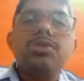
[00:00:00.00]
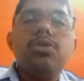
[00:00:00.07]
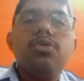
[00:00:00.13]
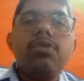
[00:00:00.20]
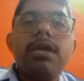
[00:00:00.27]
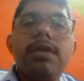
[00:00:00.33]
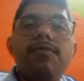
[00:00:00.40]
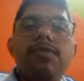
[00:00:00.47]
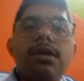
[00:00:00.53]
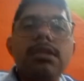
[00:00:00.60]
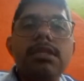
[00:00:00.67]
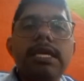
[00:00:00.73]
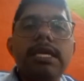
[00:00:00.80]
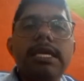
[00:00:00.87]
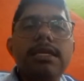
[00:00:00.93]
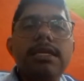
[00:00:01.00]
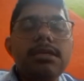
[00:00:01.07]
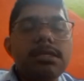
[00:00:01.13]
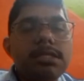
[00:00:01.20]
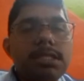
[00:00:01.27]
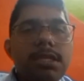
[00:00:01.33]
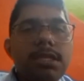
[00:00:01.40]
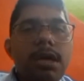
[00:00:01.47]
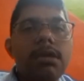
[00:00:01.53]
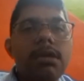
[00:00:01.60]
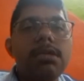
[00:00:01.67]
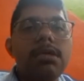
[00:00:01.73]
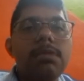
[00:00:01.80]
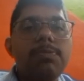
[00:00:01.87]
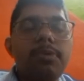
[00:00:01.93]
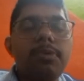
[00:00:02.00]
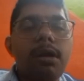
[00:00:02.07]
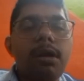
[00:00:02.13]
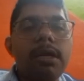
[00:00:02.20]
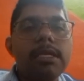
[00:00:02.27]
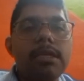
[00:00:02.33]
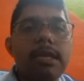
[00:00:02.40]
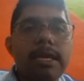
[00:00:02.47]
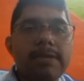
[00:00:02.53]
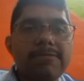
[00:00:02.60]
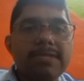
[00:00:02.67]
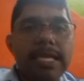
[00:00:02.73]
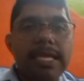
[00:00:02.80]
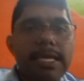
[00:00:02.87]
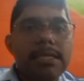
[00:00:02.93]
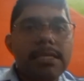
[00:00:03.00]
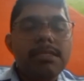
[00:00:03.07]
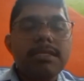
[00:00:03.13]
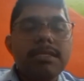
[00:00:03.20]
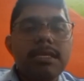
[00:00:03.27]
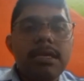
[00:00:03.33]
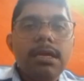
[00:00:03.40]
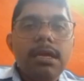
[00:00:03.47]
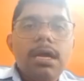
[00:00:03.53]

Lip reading: looking for the shorter product life cycles